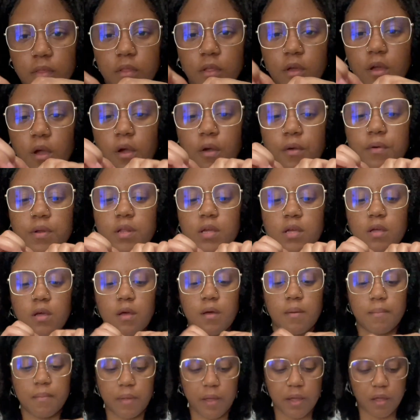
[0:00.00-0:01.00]
They already
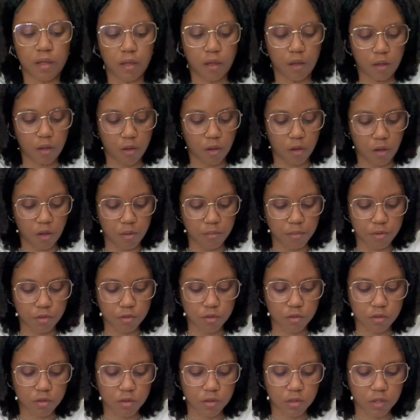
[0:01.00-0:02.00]
come like
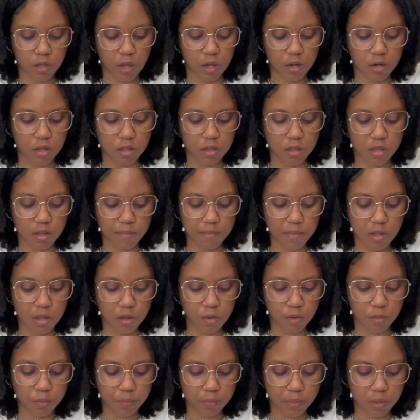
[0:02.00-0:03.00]
almost kind of
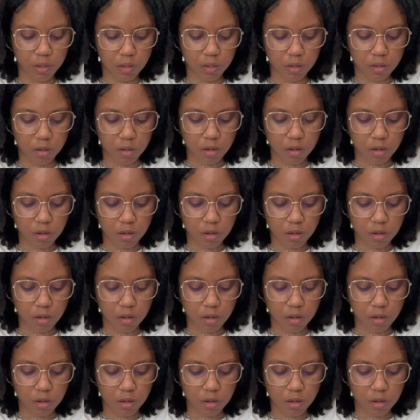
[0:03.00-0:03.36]
semi-open,